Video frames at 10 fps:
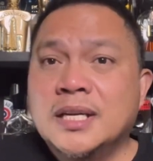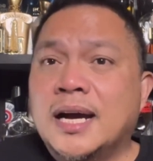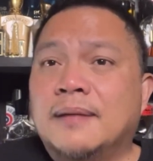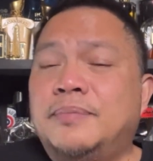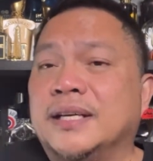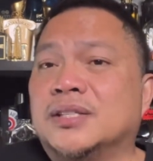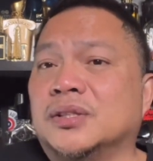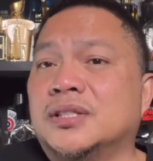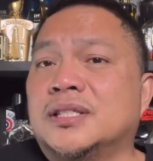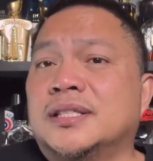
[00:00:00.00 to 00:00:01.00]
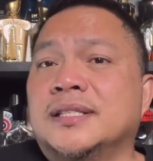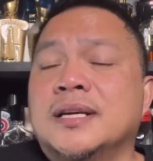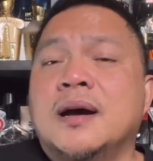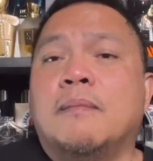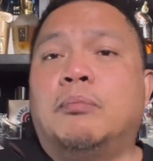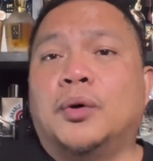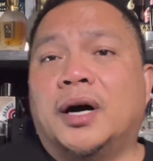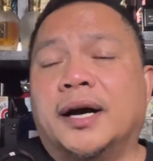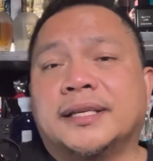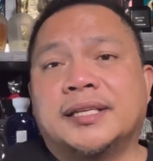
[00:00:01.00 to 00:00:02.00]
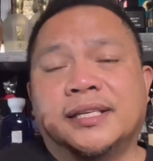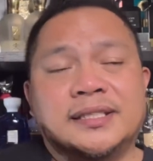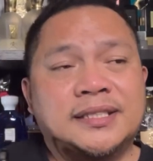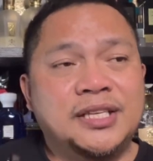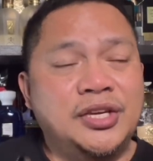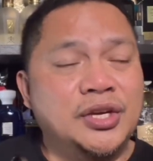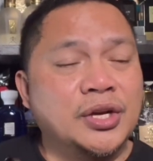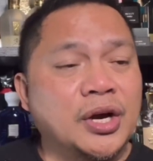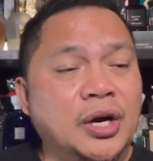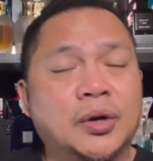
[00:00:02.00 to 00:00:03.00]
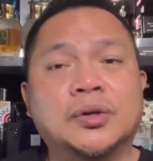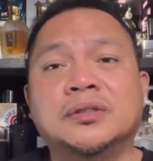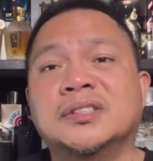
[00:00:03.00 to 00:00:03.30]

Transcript: Aventus, but you know,